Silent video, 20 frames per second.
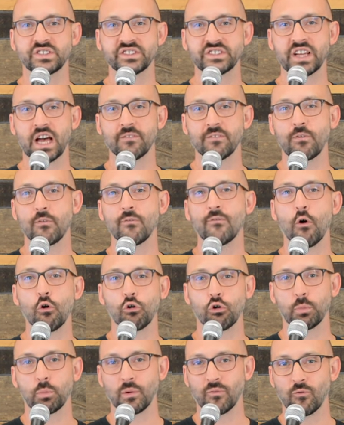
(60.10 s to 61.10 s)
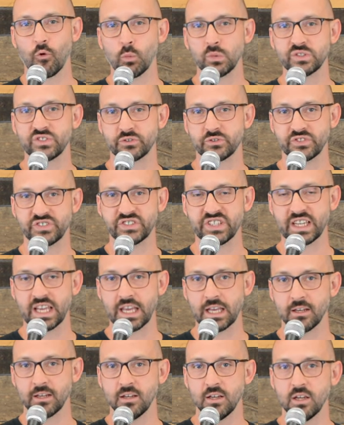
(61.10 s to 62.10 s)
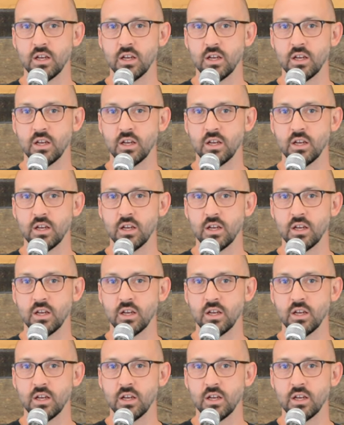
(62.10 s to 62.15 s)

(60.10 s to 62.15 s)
designed for vocal performance or singing.